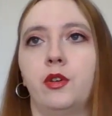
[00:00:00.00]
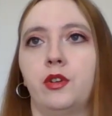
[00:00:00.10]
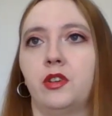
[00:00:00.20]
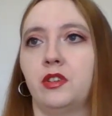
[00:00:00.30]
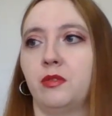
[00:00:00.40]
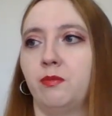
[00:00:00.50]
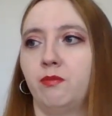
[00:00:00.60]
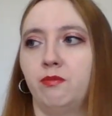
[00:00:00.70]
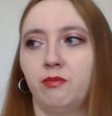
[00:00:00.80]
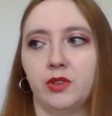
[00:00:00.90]
or
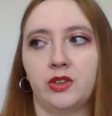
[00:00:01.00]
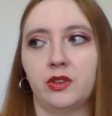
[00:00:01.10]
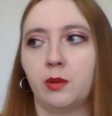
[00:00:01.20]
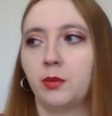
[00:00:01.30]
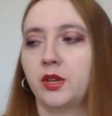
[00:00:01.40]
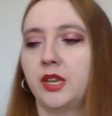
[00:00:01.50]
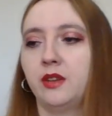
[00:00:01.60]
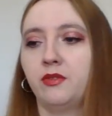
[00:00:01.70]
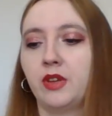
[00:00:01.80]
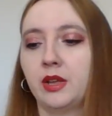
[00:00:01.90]
someone in
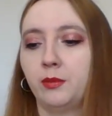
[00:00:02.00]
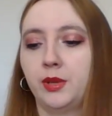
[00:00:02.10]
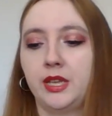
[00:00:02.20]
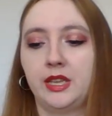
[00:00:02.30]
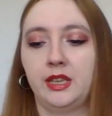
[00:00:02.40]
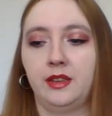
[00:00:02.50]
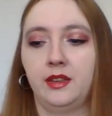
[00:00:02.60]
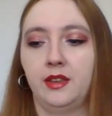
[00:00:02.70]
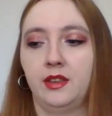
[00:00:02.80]
the family